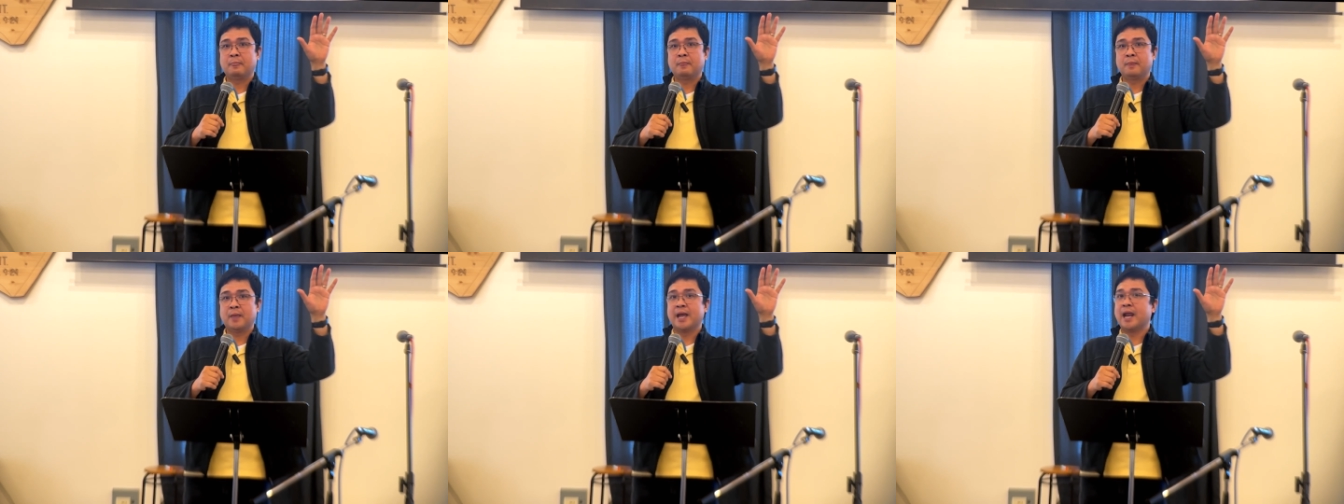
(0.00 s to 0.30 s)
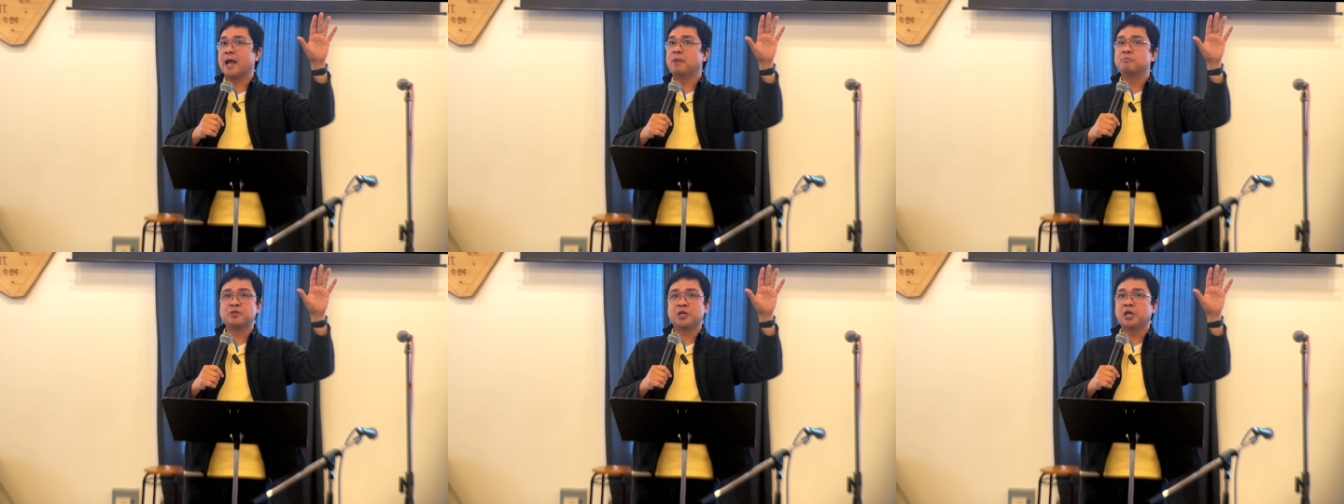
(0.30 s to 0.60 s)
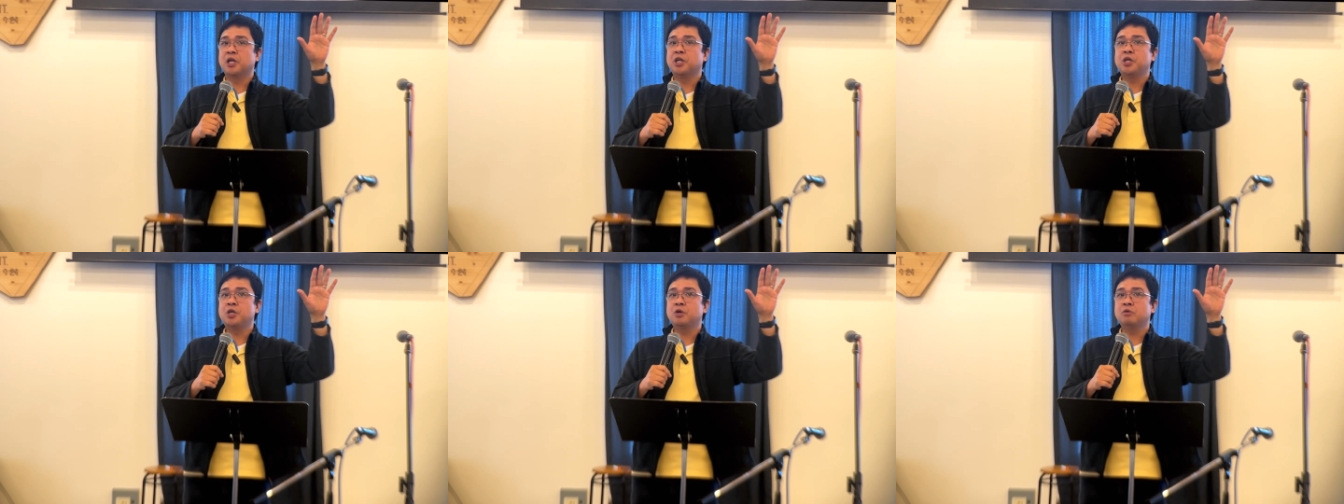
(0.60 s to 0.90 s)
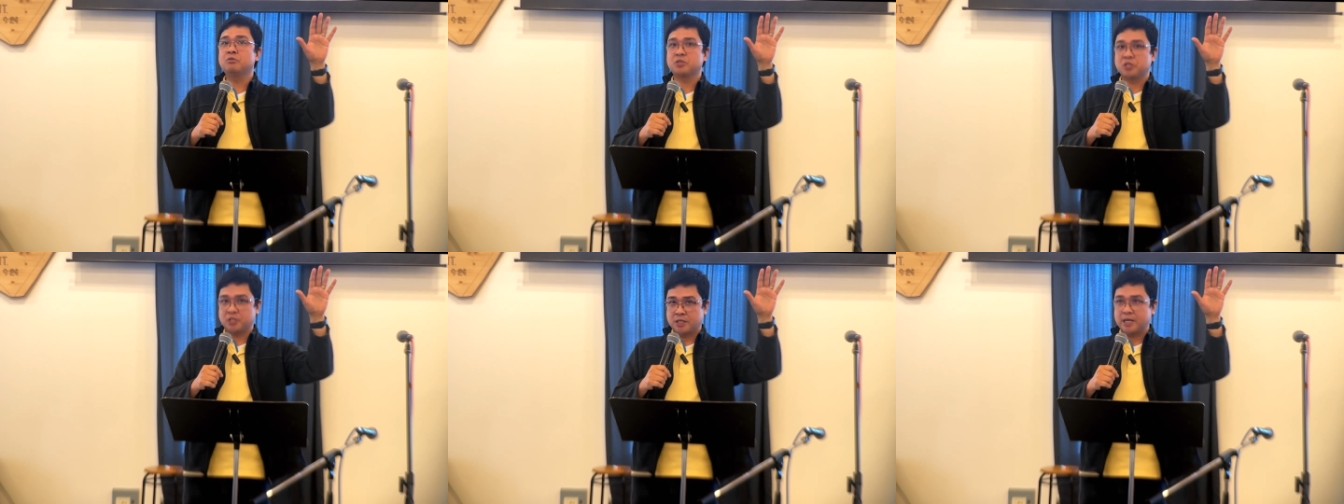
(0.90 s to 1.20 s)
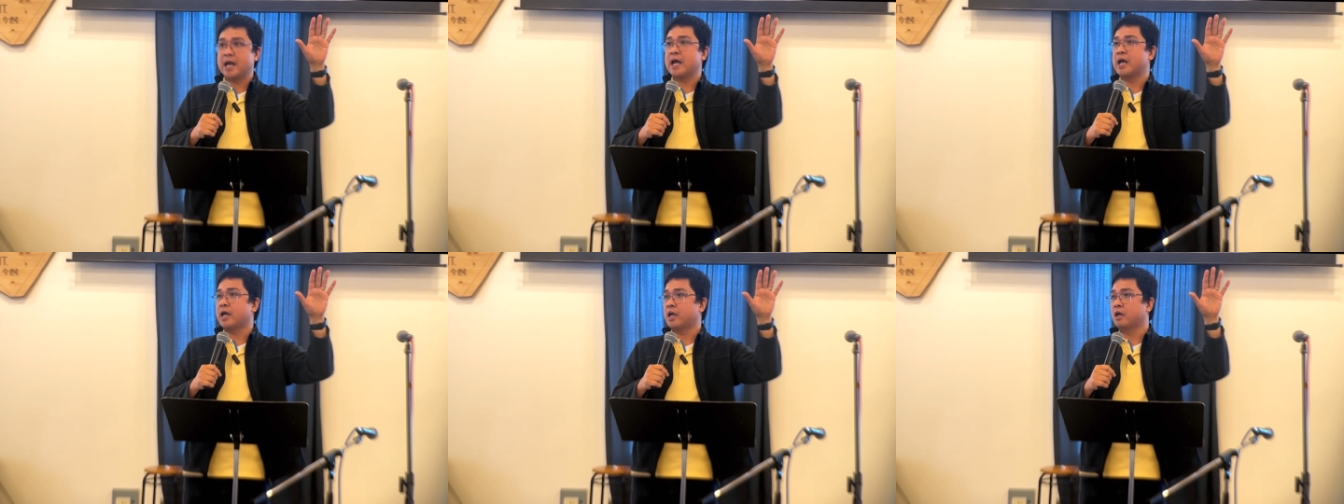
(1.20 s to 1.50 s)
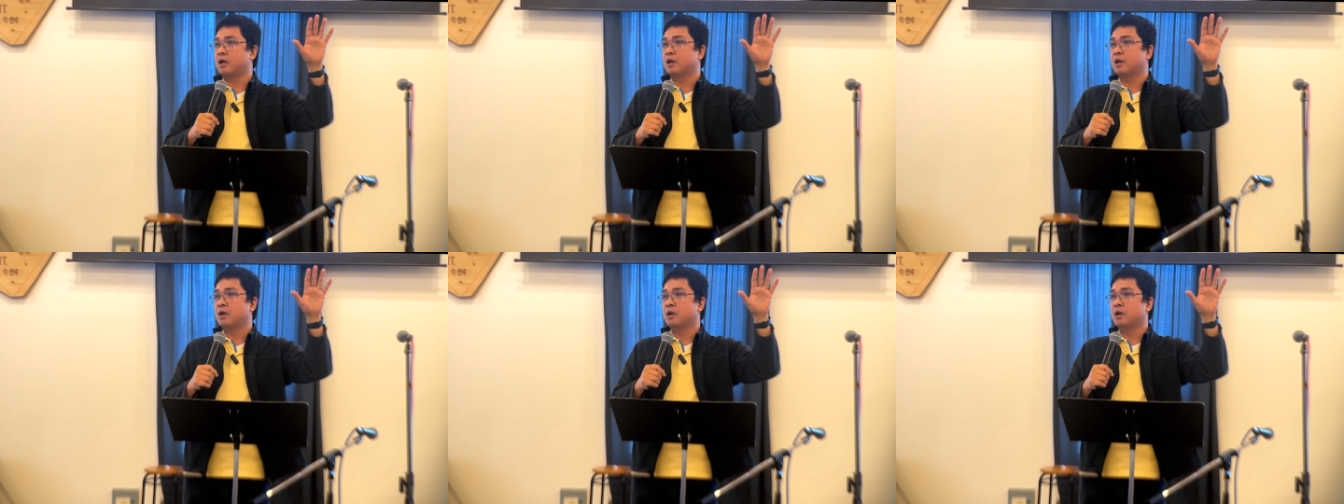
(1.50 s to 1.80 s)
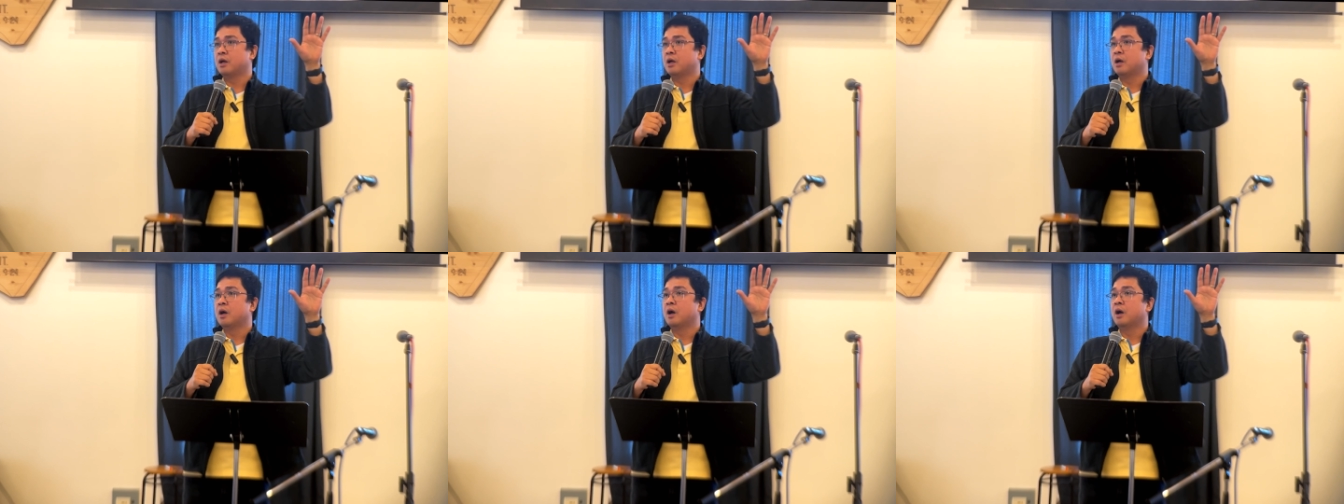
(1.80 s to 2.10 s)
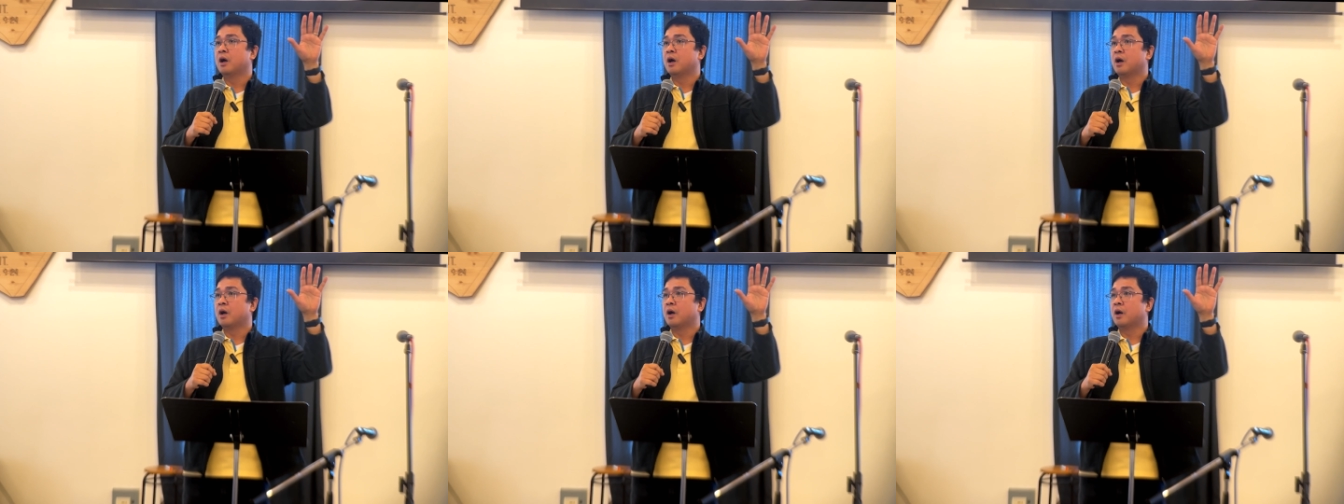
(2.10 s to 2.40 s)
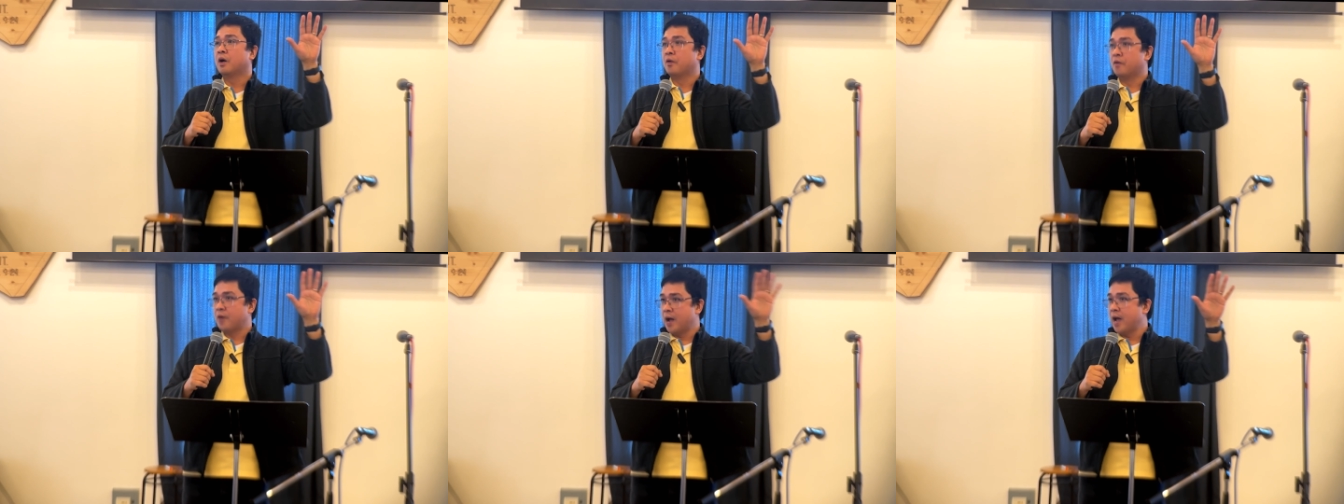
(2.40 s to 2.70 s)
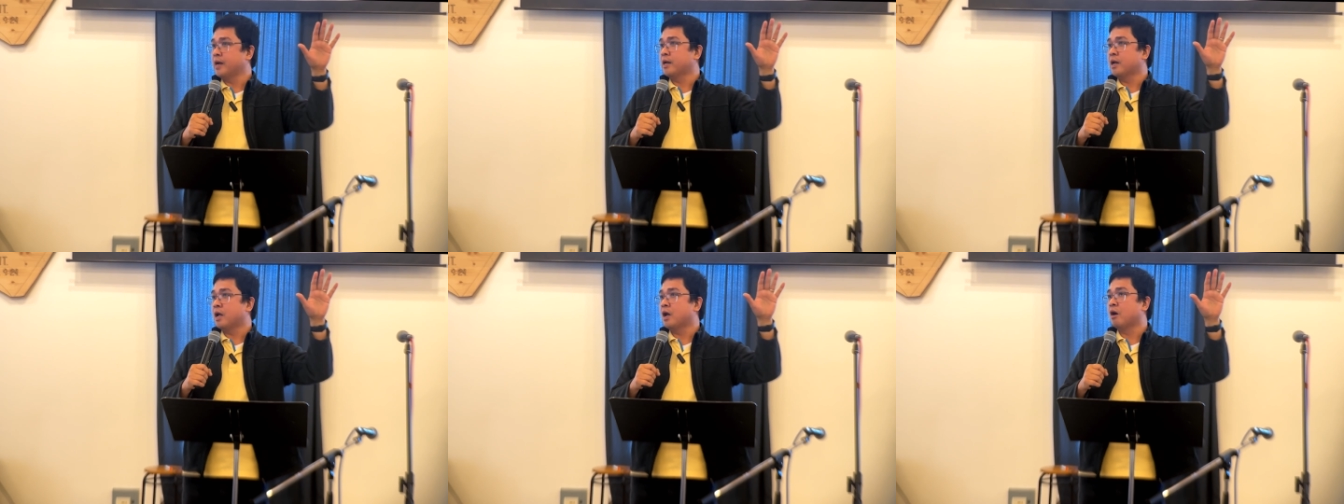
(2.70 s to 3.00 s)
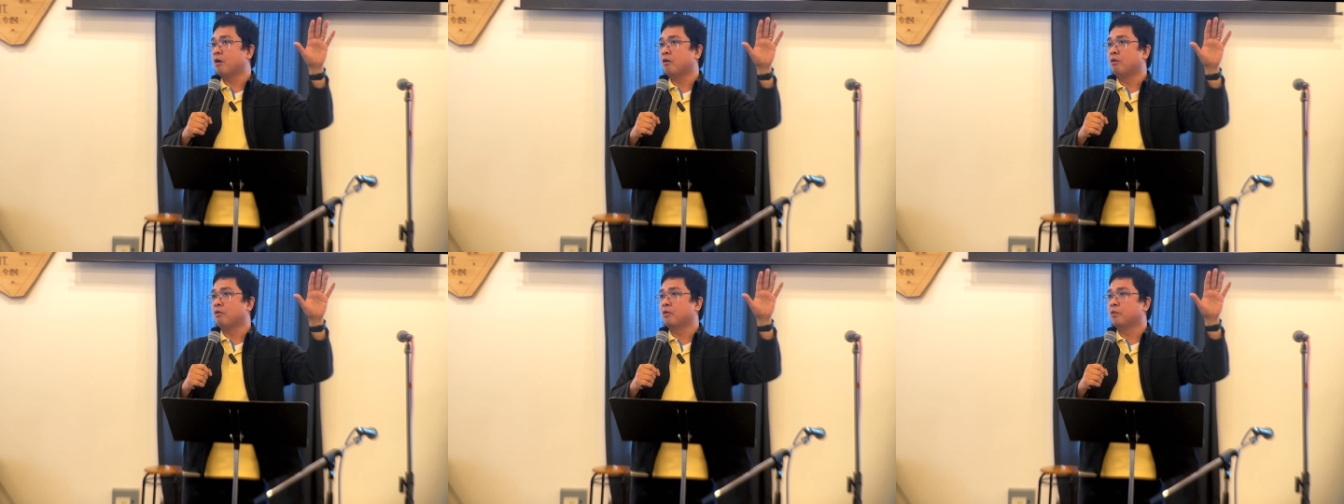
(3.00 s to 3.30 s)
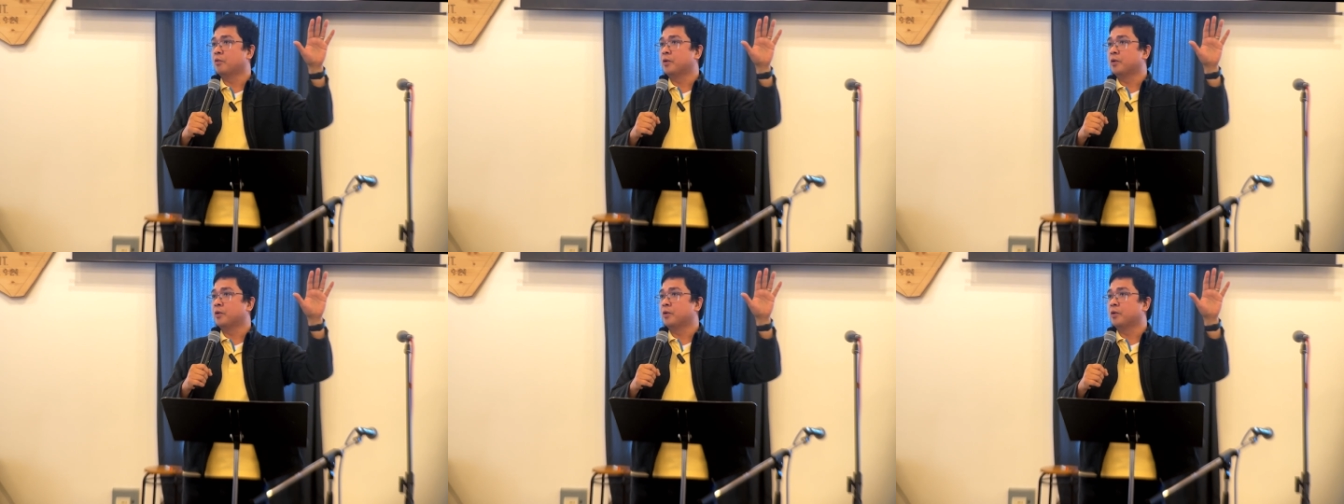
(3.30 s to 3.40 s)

And I'm telling you today, right now,